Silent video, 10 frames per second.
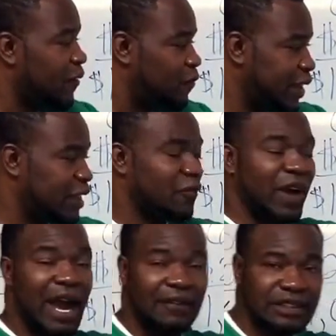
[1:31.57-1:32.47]

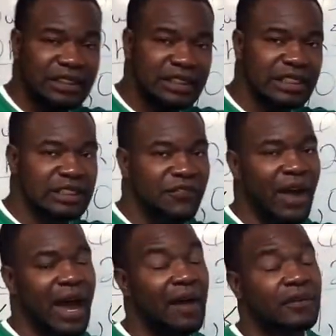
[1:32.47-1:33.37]
55 to
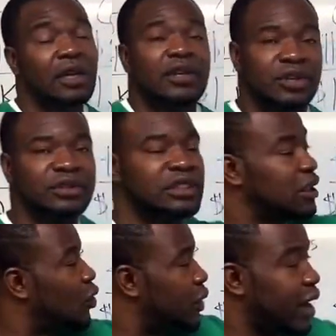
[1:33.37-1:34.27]
65. You just
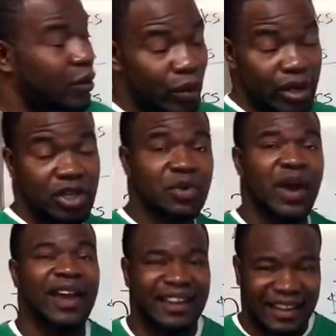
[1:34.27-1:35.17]
locate where you
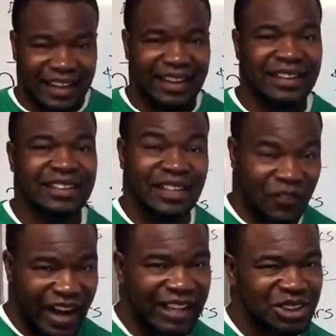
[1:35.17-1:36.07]
at in the
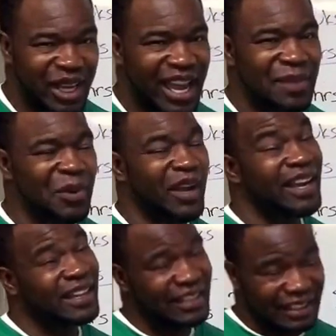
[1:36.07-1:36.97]
financial game,
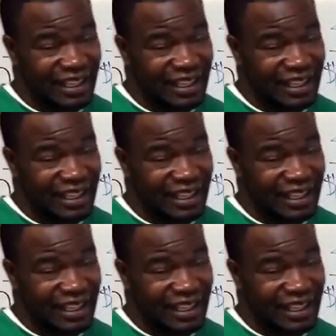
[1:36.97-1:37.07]
okay?